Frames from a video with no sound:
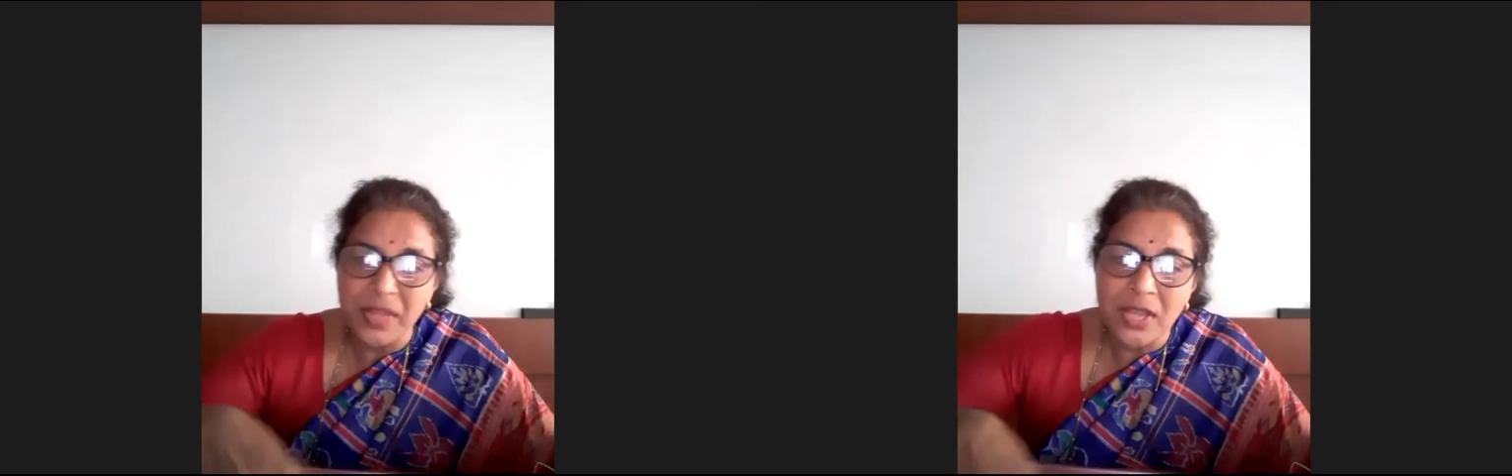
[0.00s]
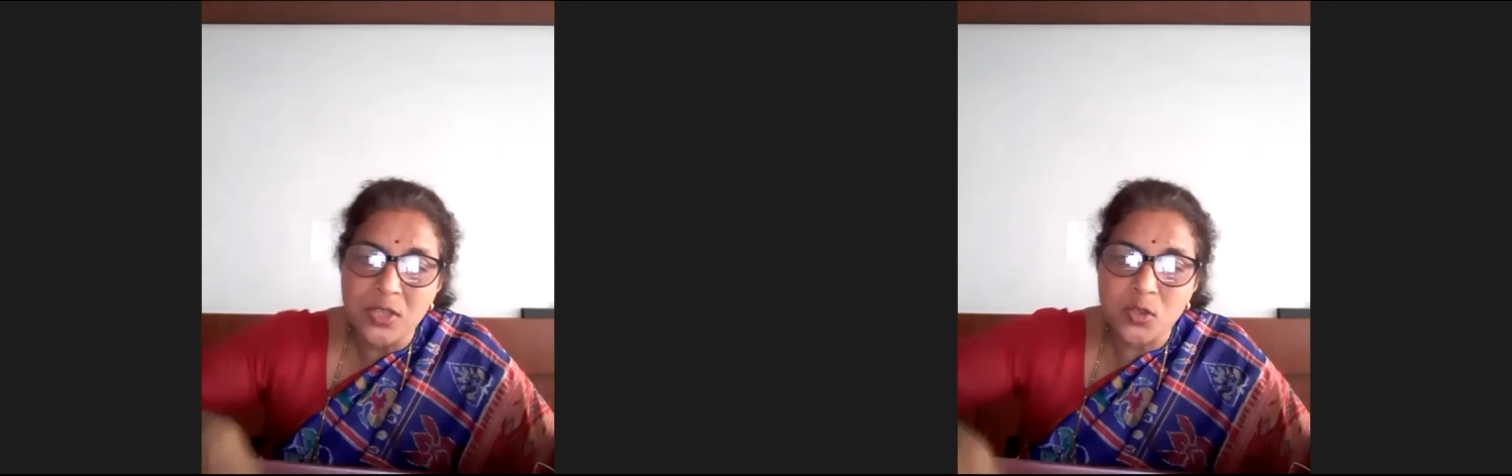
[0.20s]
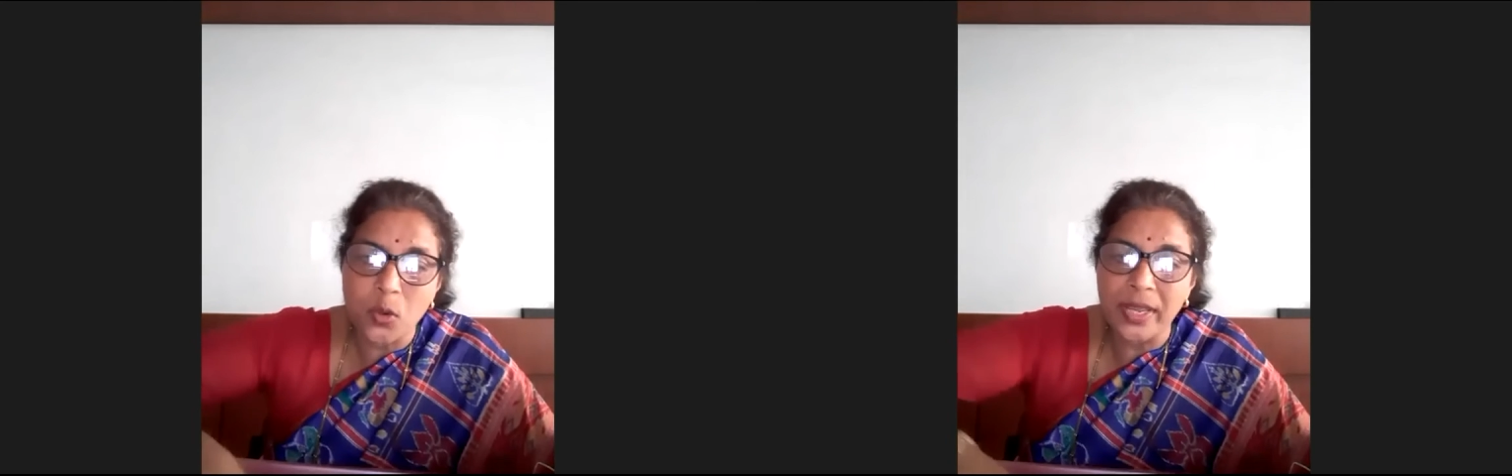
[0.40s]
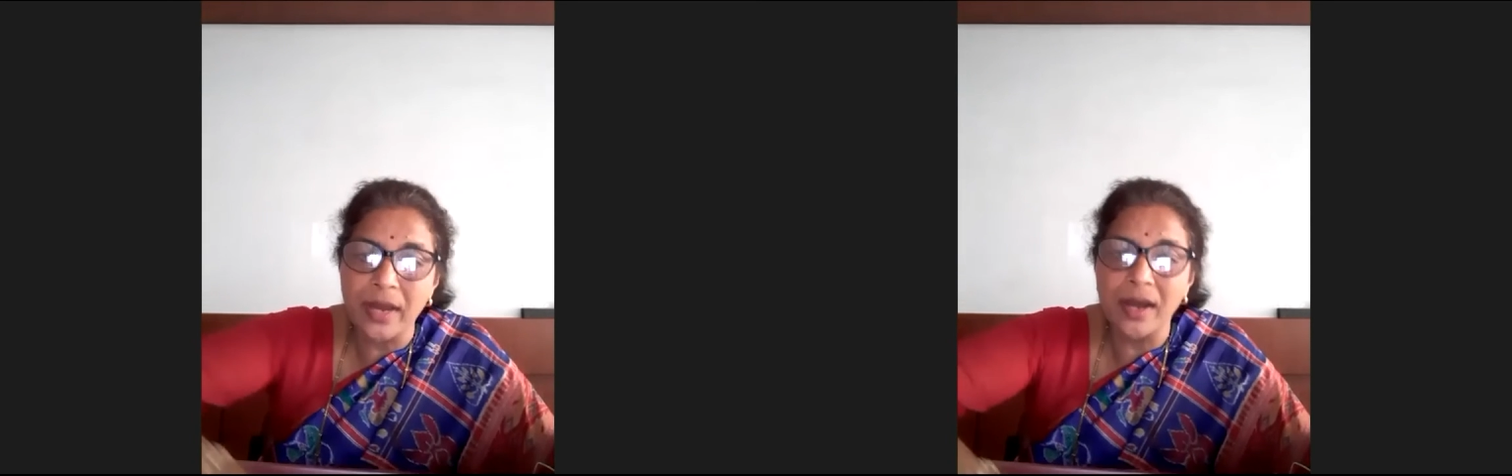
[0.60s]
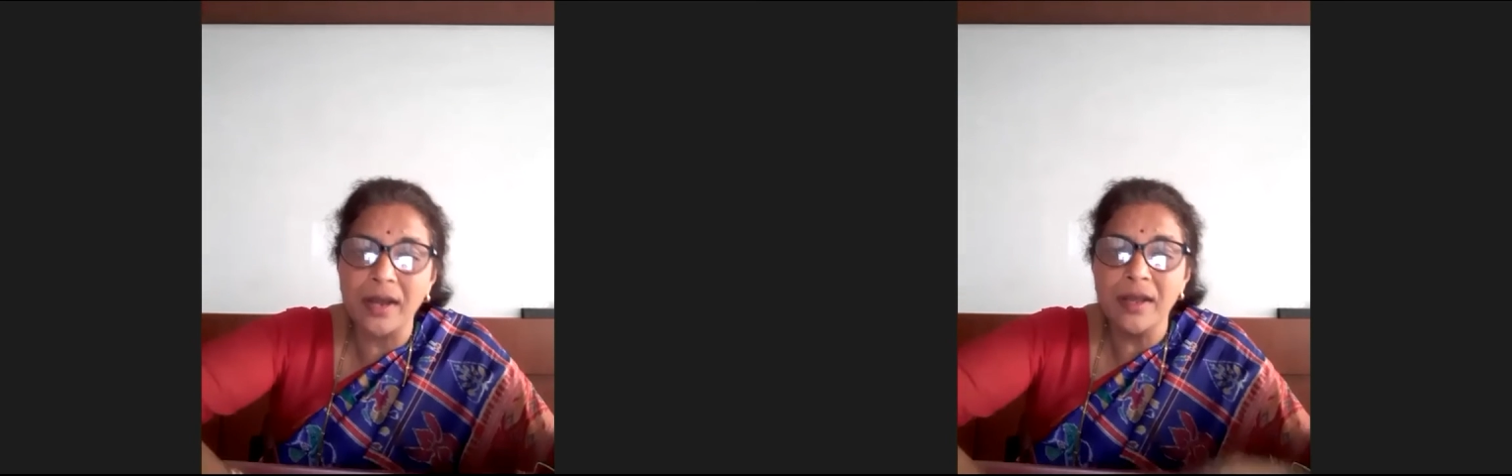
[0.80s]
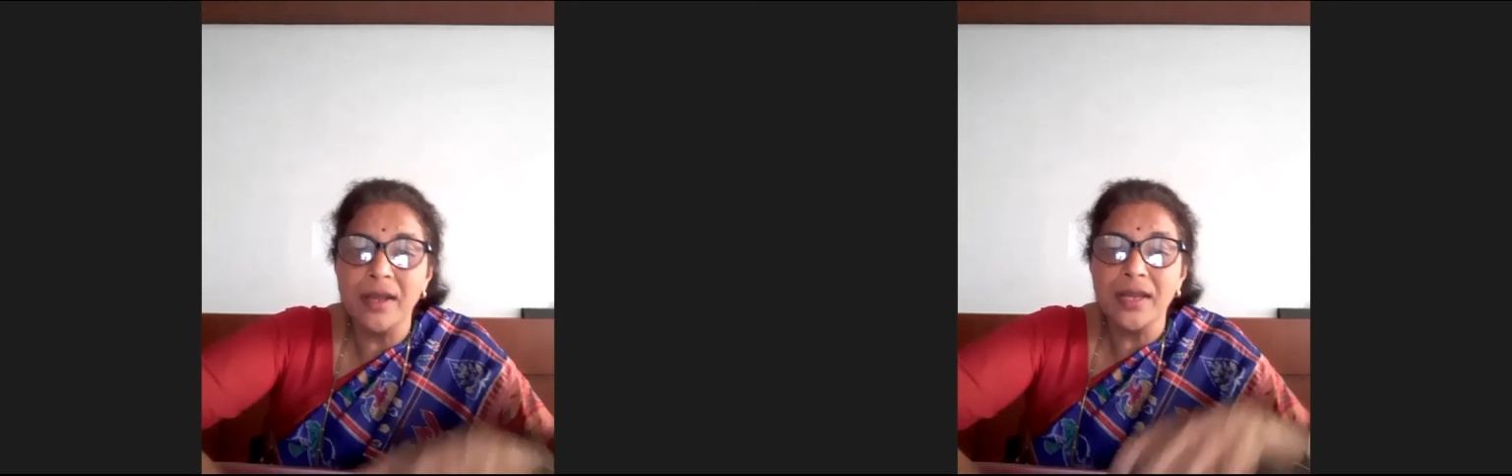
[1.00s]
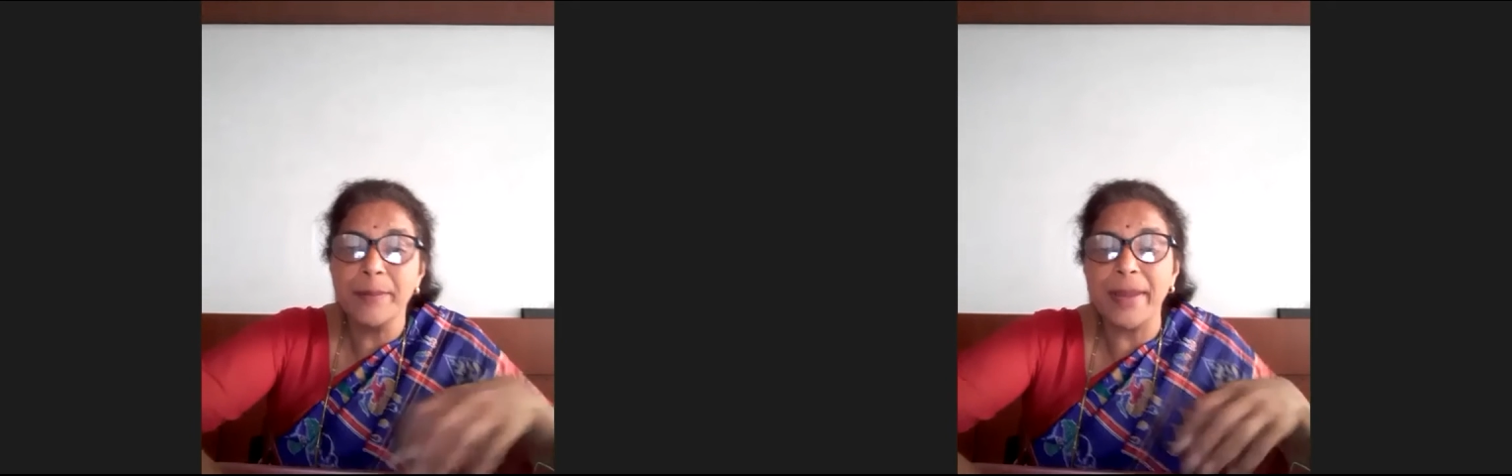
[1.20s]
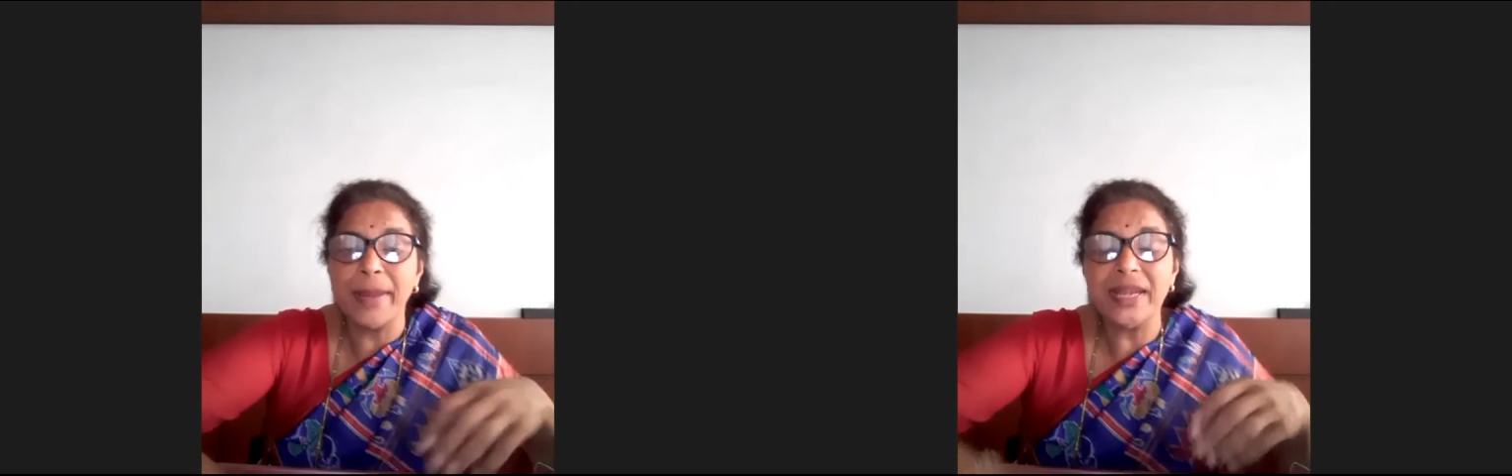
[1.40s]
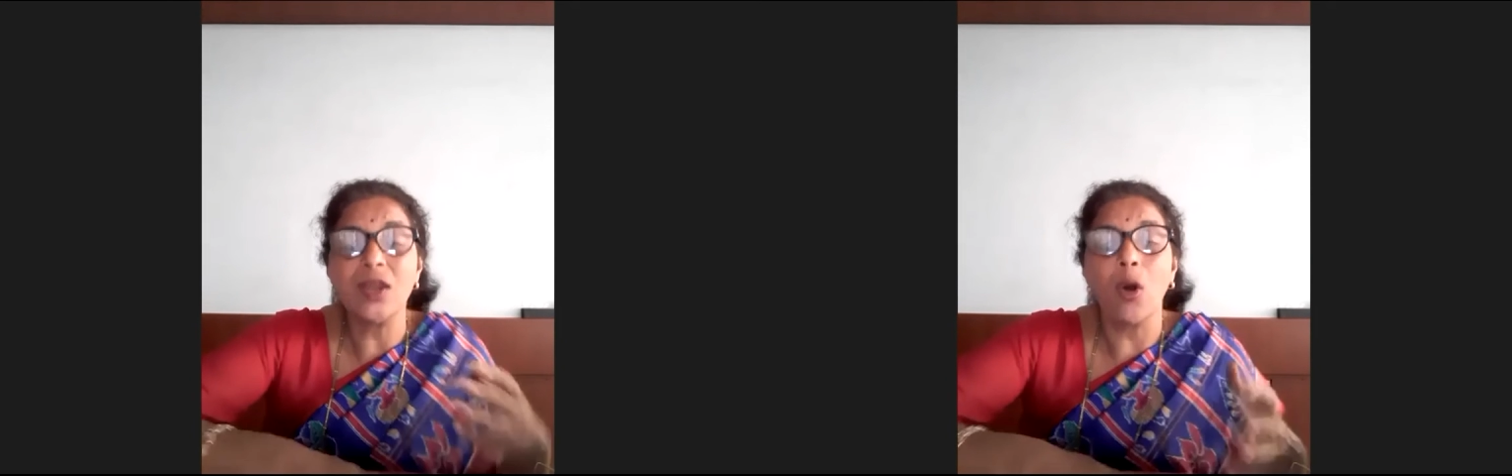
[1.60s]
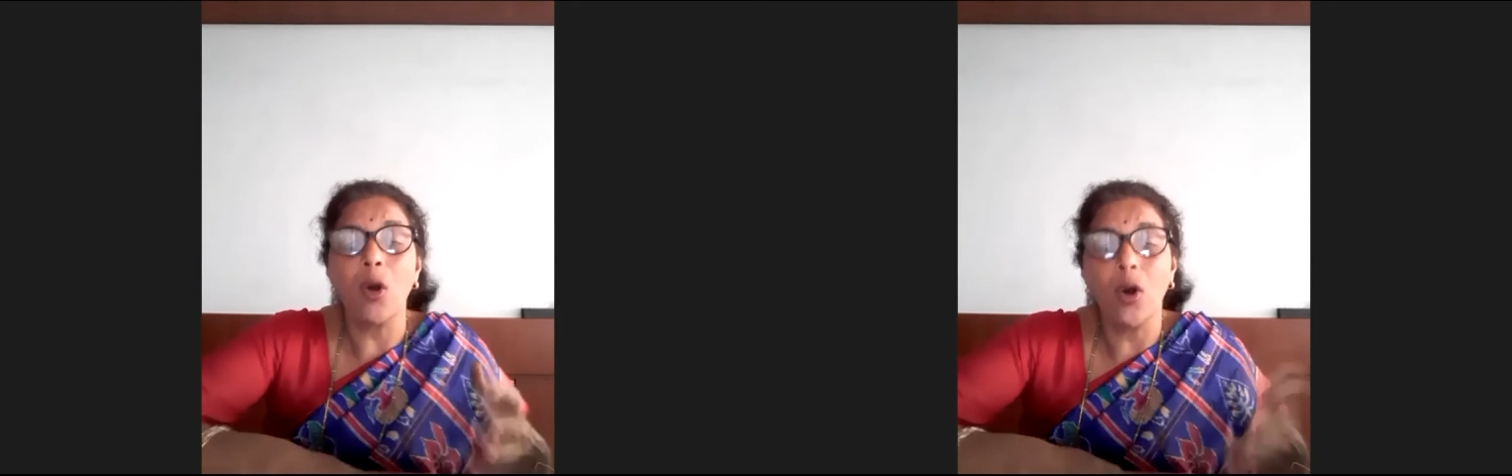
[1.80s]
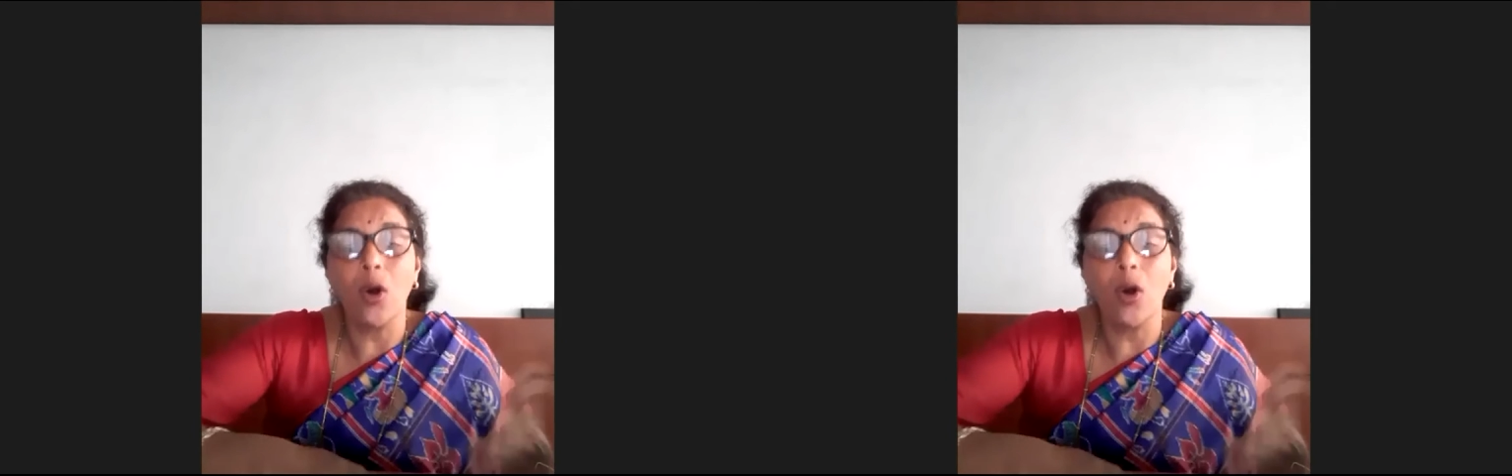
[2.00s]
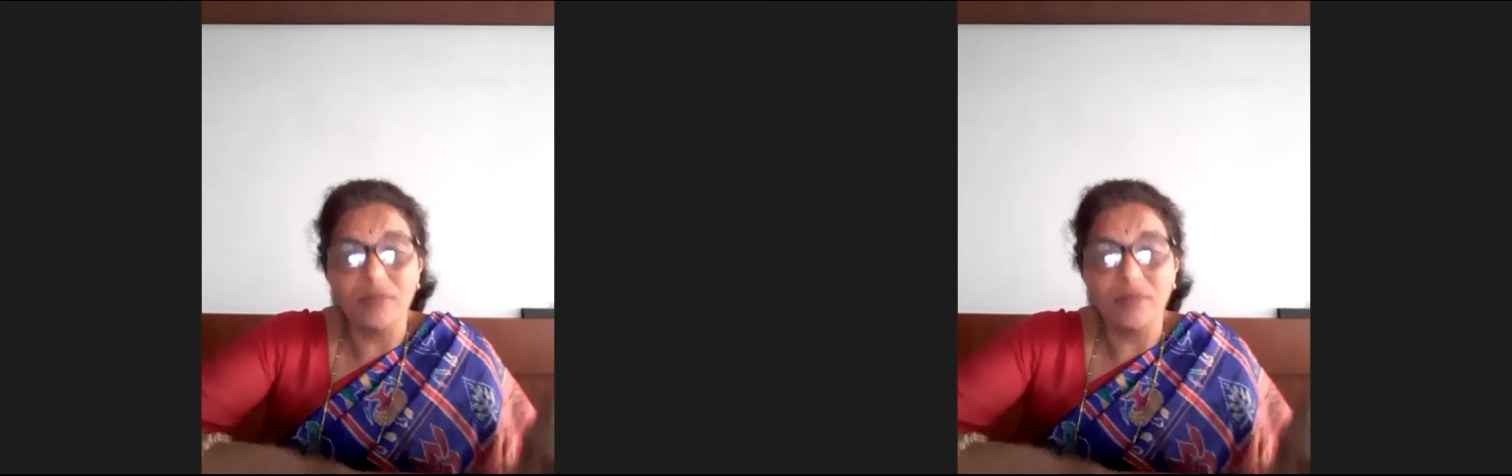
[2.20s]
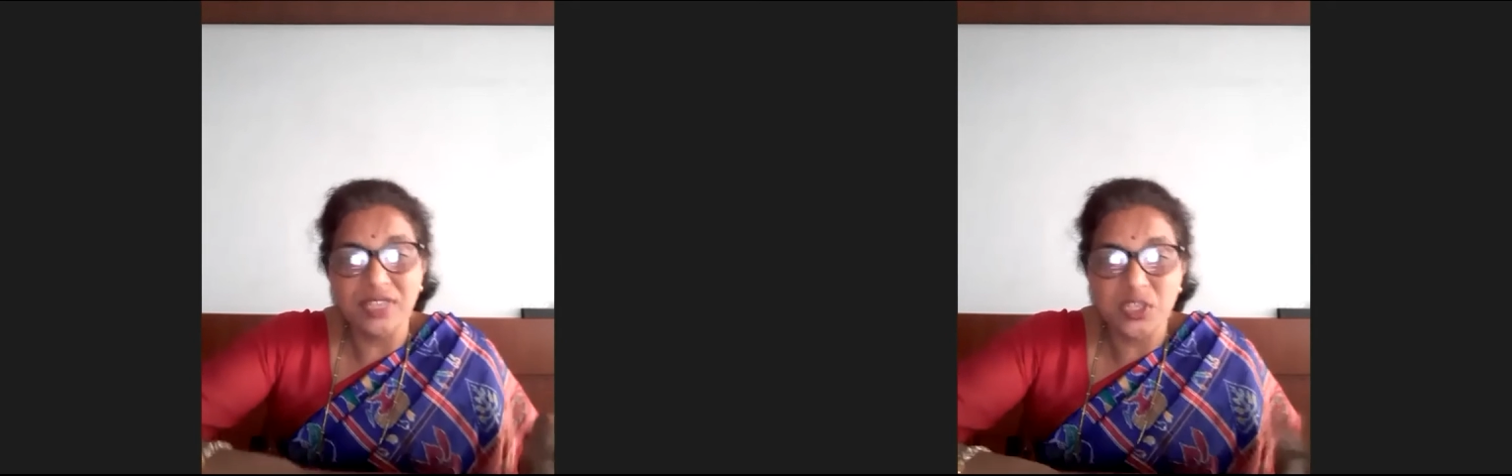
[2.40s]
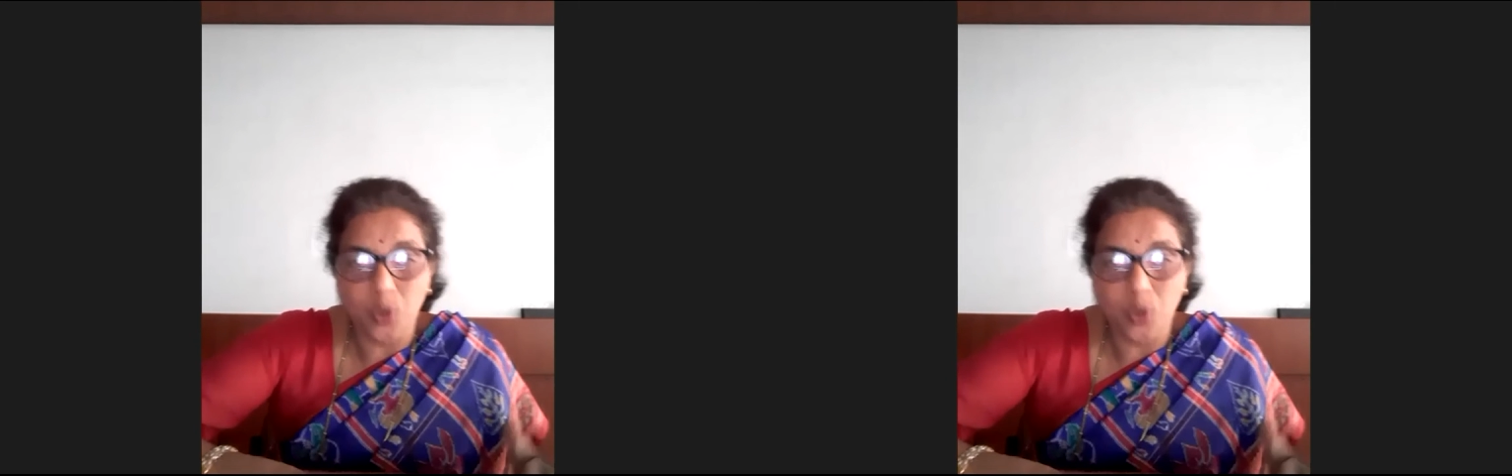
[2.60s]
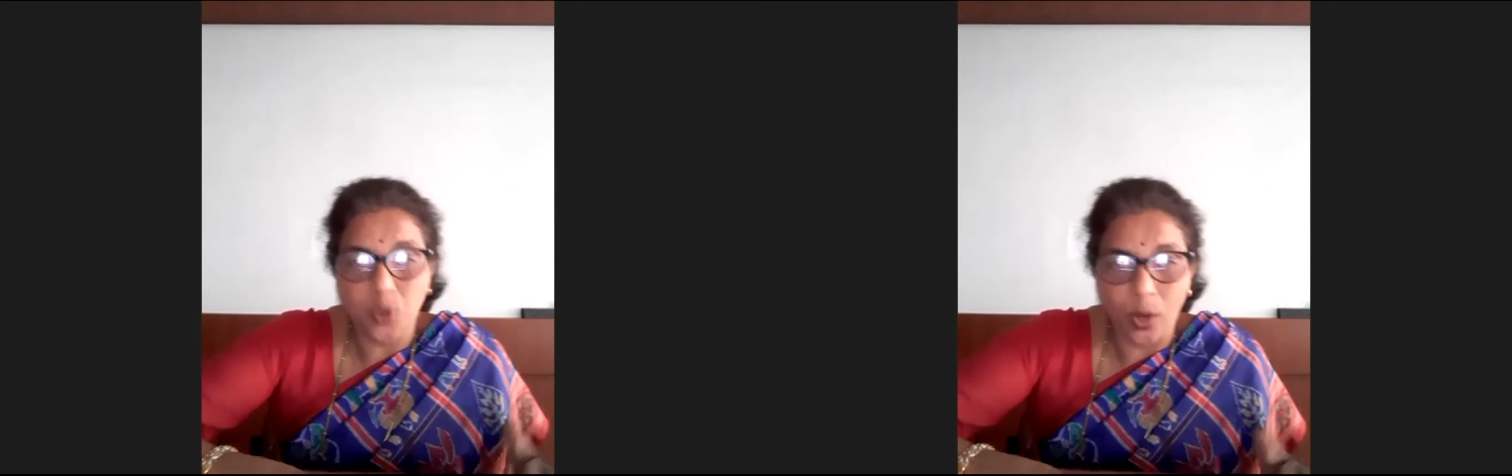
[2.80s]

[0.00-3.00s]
So here, depending on which soil you have,